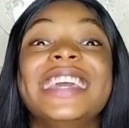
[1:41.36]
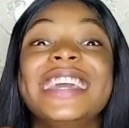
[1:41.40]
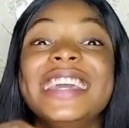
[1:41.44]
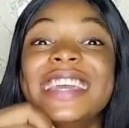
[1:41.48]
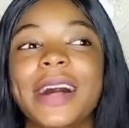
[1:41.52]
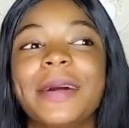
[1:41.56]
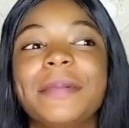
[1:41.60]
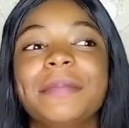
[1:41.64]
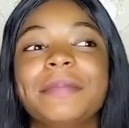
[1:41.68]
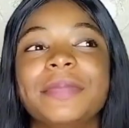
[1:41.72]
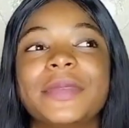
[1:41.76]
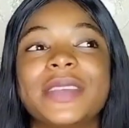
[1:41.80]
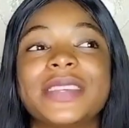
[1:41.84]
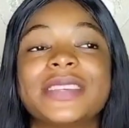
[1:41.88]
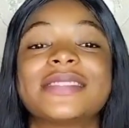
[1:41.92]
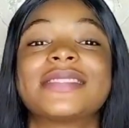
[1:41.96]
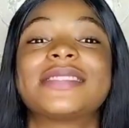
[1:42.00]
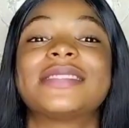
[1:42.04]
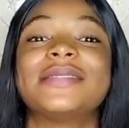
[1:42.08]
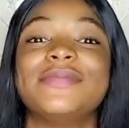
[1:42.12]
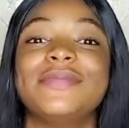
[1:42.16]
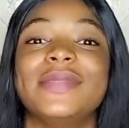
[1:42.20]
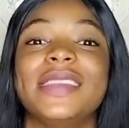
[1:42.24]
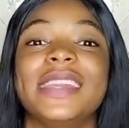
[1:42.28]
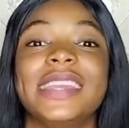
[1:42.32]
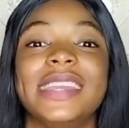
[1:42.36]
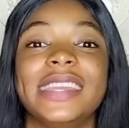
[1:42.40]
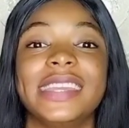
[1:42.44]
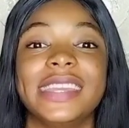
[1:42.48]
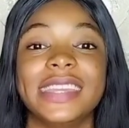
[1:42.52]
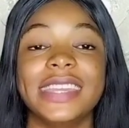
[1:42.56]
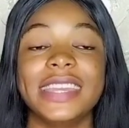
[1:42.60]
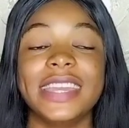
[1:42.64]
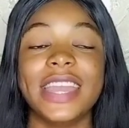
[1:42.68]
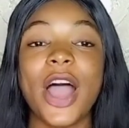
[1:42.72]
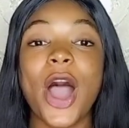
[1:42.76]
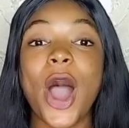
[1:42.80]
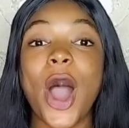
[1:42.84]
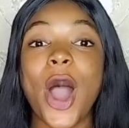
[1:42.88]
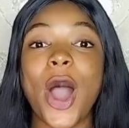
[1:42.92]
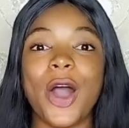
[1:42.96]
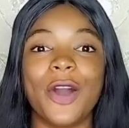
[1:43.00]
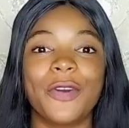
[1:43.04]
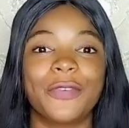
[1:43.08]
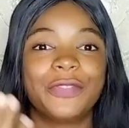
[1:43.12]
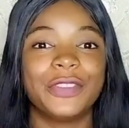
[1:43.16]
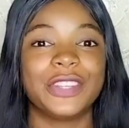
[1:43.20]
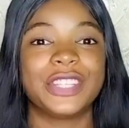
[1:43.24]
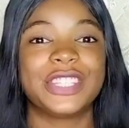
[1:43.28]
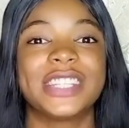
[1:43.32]
this is me
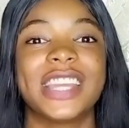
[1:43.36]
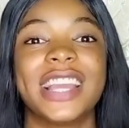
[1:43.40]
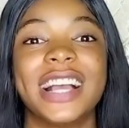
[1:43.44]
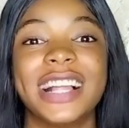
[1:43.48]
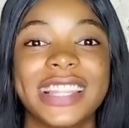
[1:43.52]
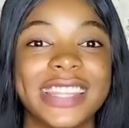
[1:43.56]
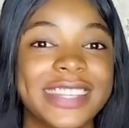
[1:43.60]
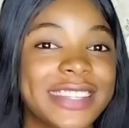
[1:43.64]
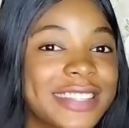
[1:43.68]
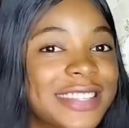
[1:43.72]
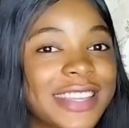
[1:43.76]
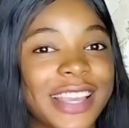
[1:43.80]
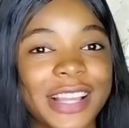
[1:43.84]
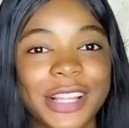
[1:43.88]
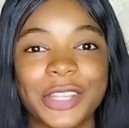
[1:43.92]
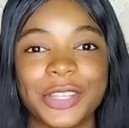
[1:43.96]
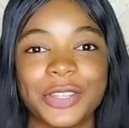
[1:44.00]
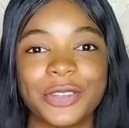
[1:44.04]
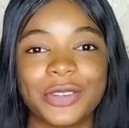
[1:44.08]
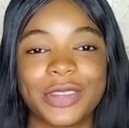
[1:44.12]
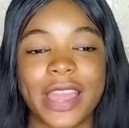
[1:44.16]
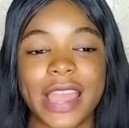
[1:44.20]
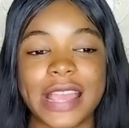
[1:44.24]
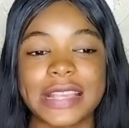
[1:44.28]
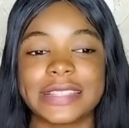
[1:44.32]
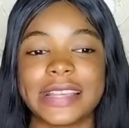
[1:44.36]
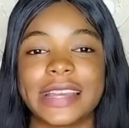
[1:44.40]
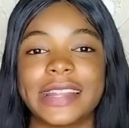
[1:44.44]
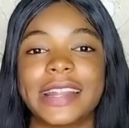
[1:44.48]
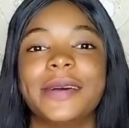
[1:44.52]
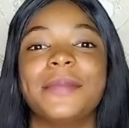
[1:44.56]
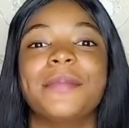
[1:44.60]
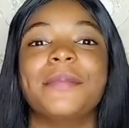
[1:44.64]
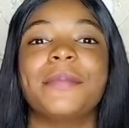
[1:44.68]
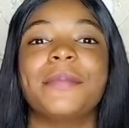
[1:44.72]
officially telling you guys that I'm back.